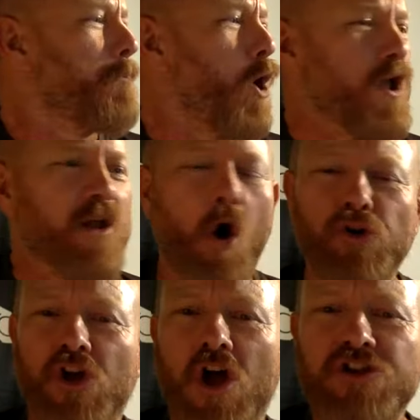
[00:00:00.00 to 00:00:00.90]
putting
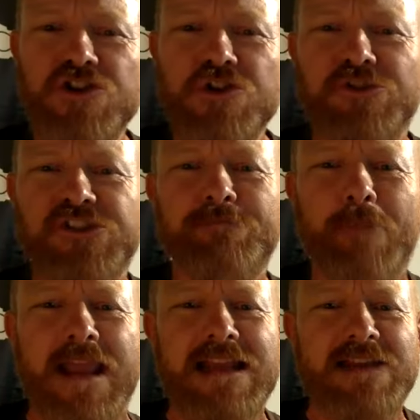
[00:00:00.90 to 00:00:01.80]
on a new
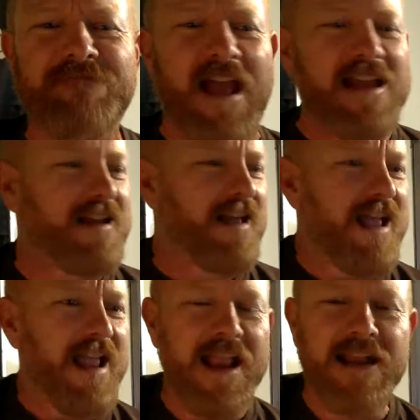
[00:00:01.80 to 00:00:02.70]
speed event
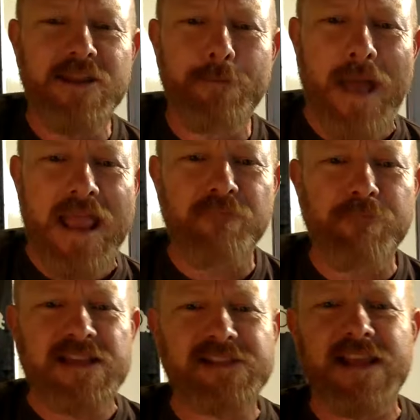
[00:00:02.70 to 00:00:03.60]
in the Bay of
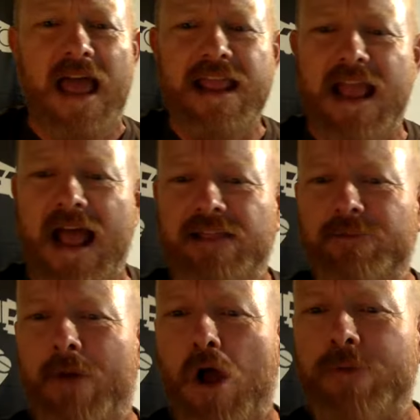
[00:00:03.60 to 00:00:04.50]
Biscay at the
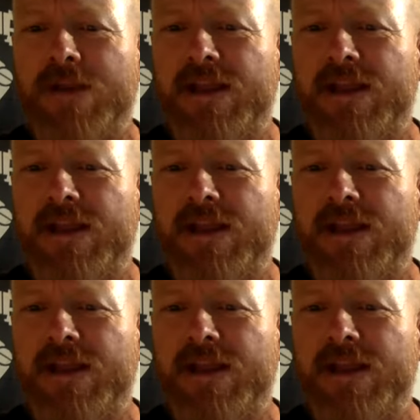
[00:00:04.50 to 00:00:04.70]
moment.